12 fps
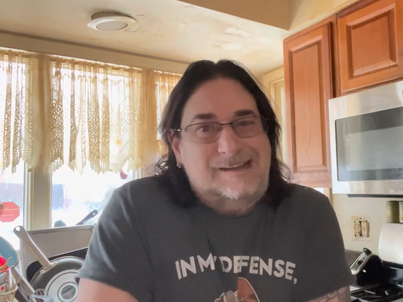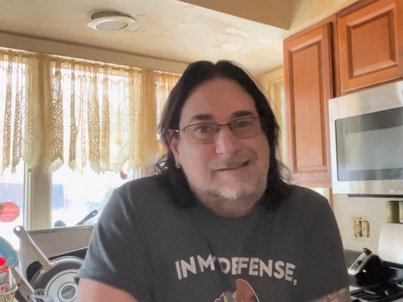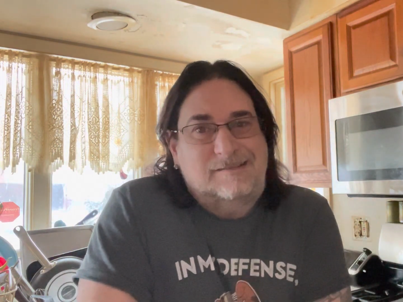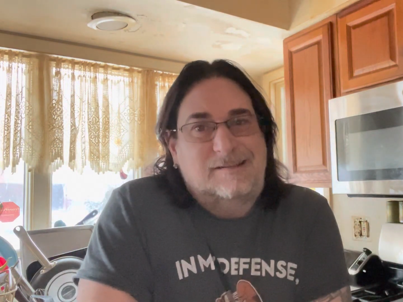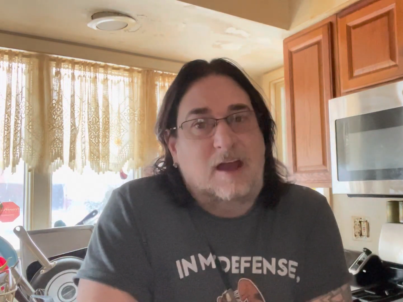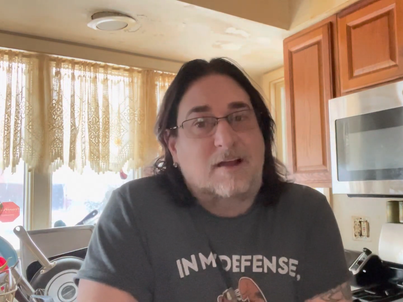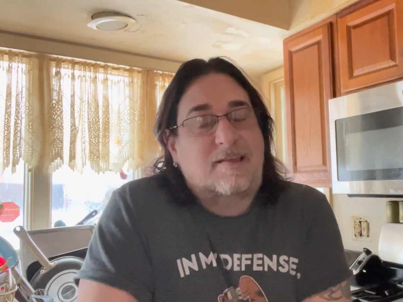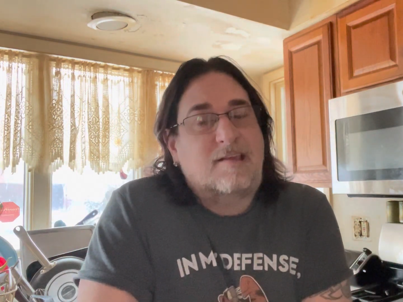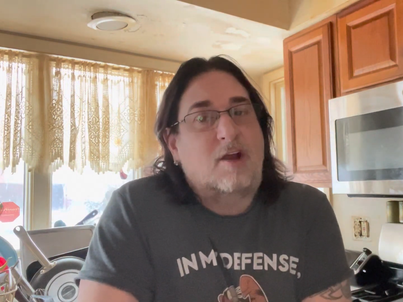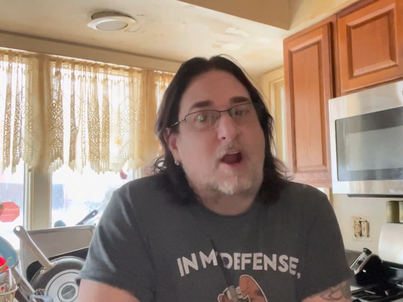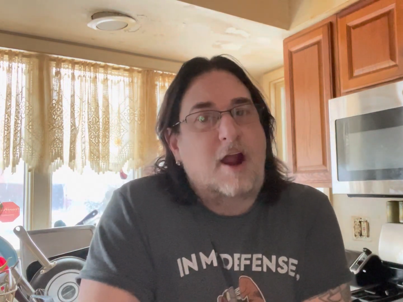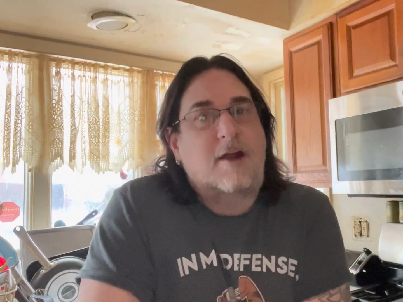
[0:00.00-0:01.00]
Ducks
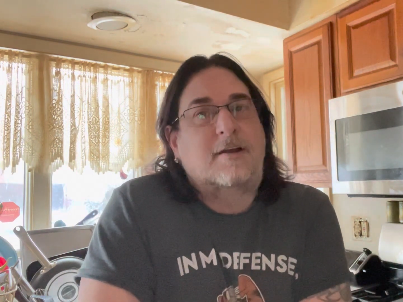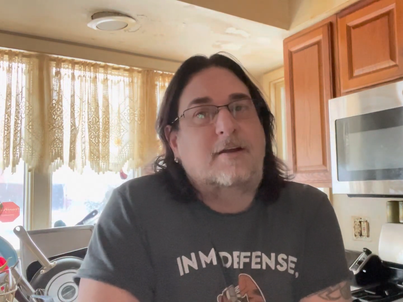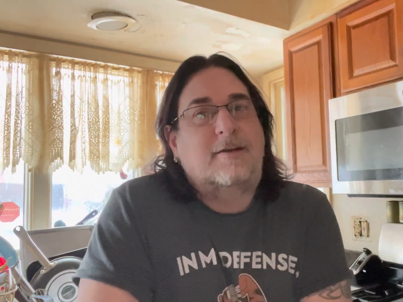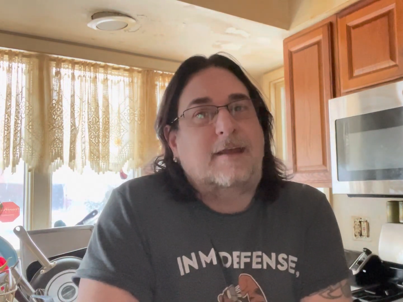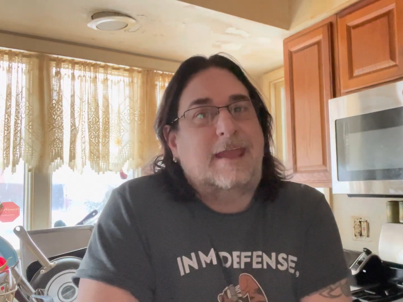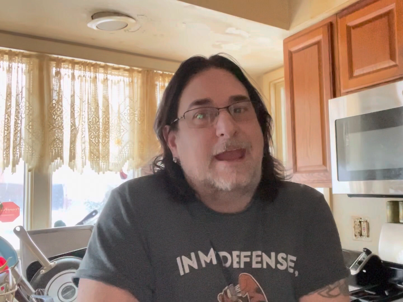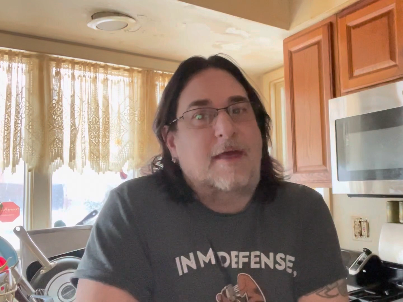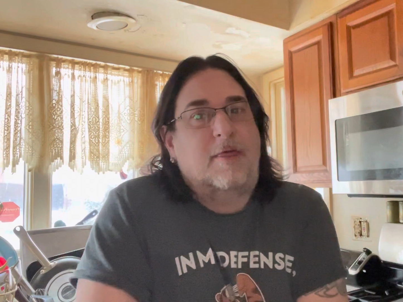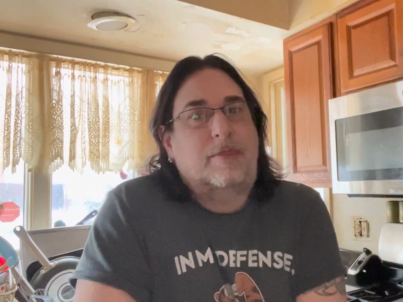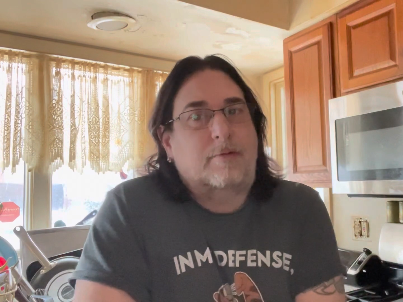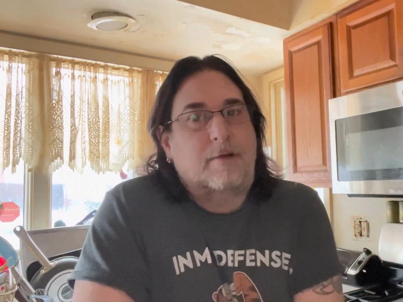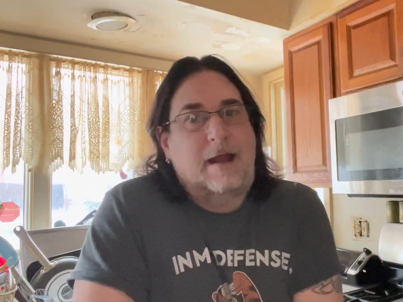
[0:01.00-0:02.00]
are harder to
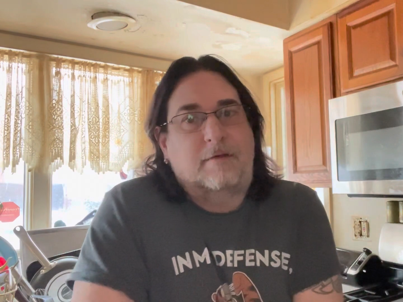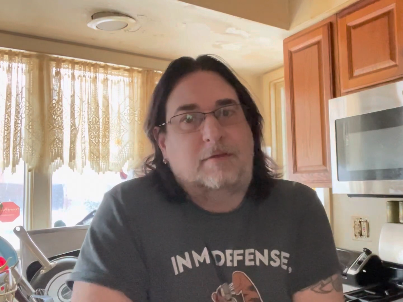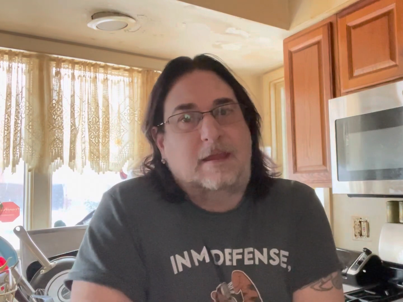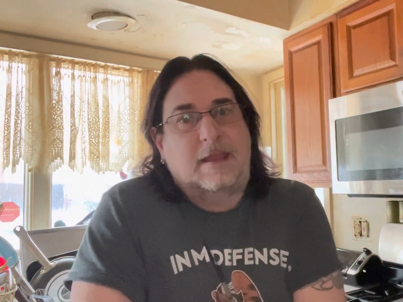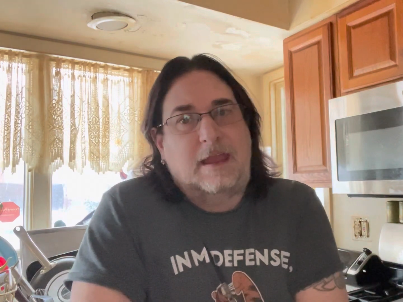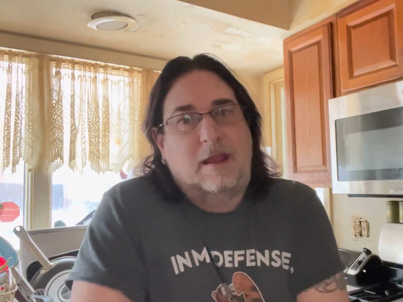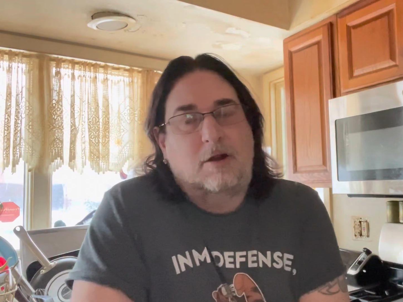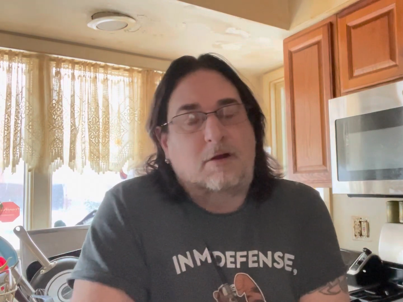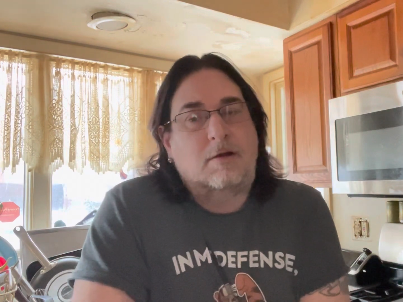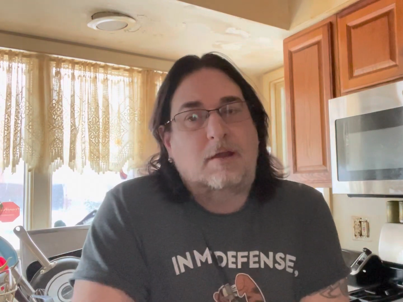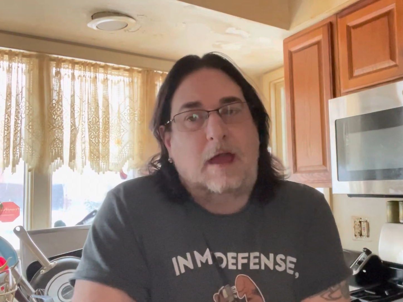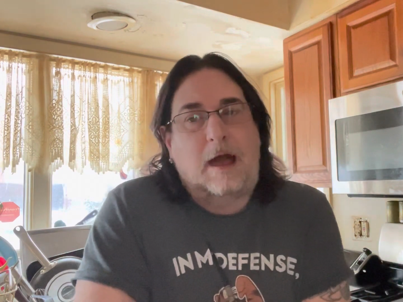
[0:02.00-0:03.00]
get throughout the
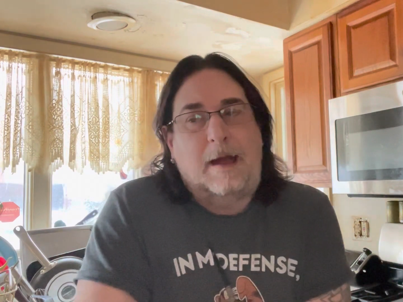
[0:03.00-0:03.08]
year,